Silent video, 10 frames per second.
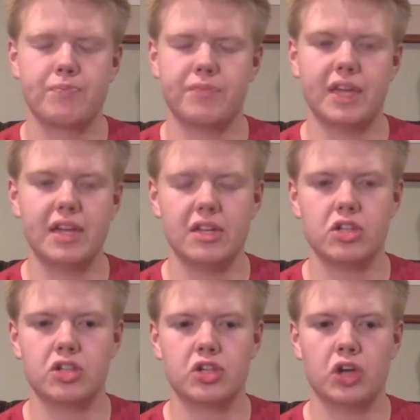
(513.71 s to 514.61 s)
They didn't
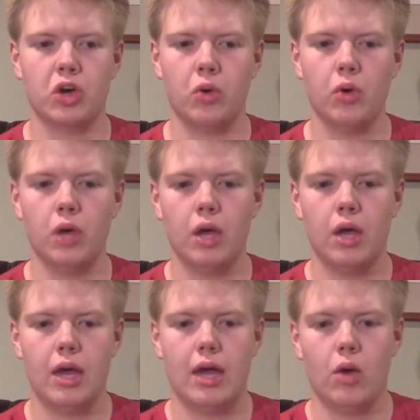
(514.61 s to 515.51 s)
just go,
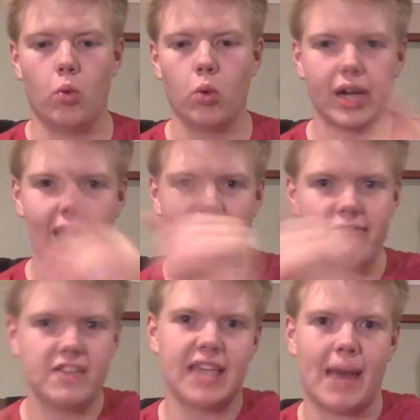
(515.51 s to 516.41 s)
we're going to
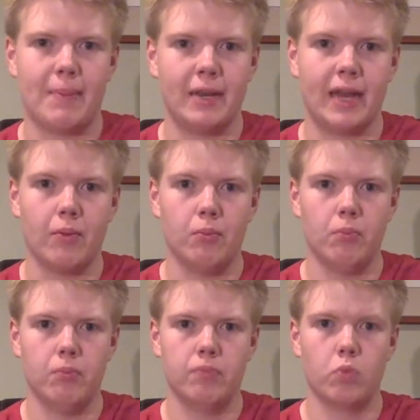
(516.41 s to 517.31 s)
have this happen now.
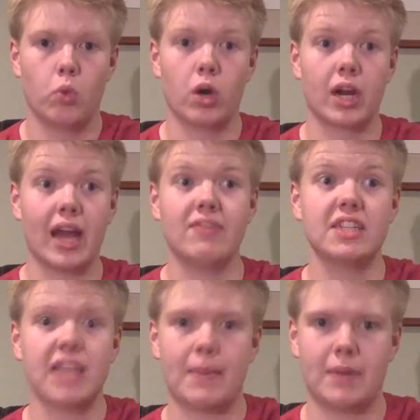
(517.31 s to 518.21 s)
We're going to have
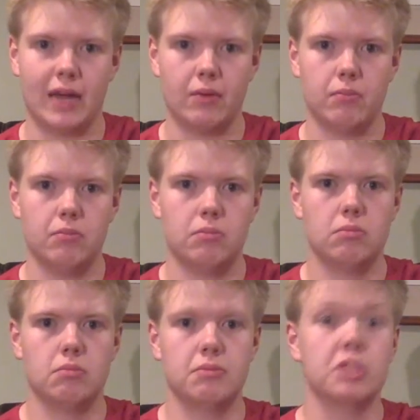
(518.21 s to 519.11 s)
this happen now.
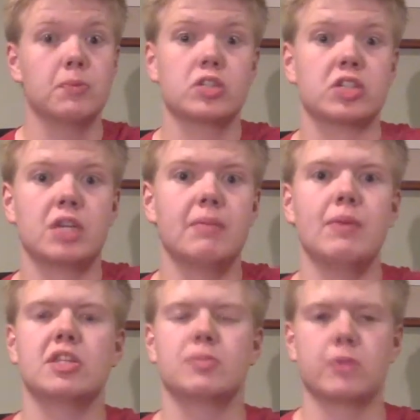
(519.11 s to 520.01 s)
This person's going to meet
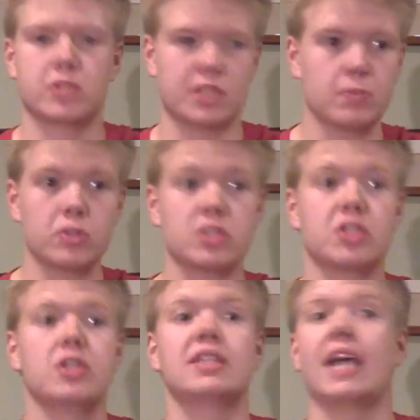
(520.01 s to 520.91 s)
with this person. This person's
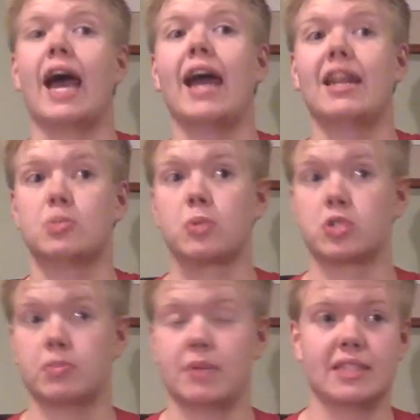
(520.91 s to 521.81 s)
going to say hi to this
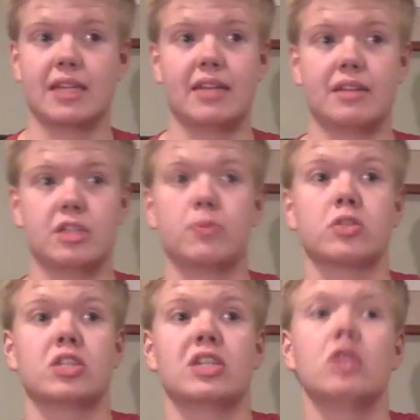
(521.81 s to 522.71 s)
person because this
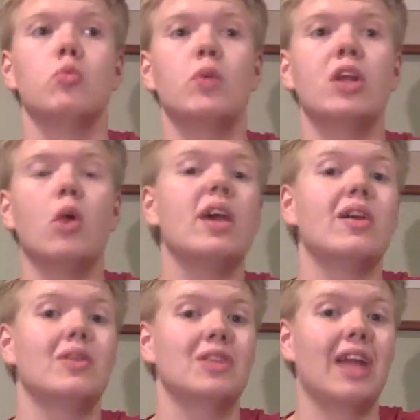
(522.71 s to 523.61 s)
person, we know
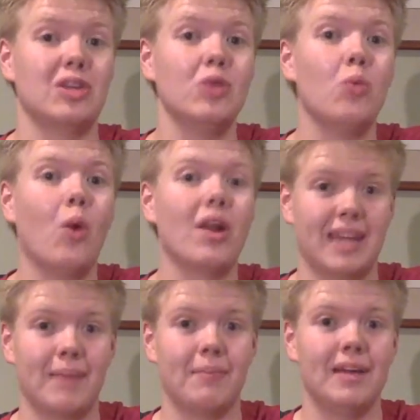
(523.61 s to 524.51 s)
that you want
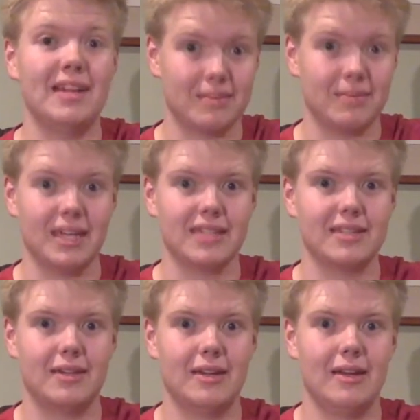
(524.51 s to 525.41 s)
them to meet.
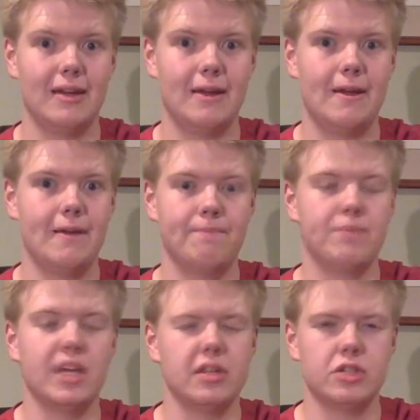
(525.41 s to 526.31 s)

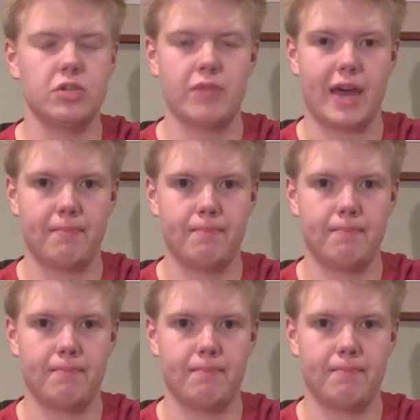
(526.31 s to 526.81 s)
They didn't do that.